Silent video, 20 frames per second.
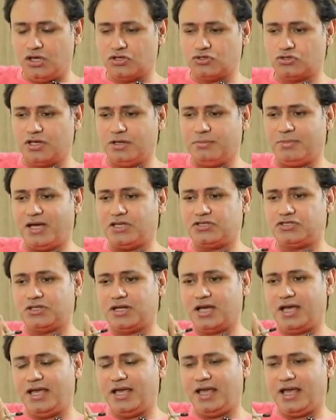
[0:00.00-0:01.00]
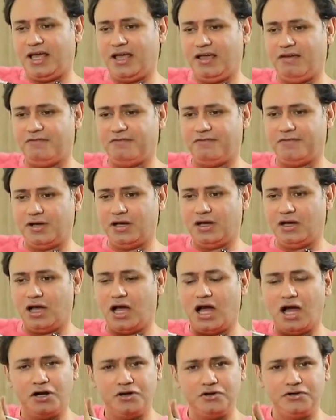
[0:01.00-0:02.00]
So imagine I have
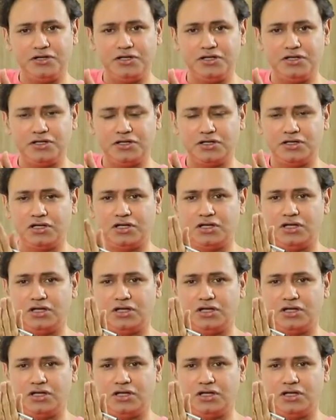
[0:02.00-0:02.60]
100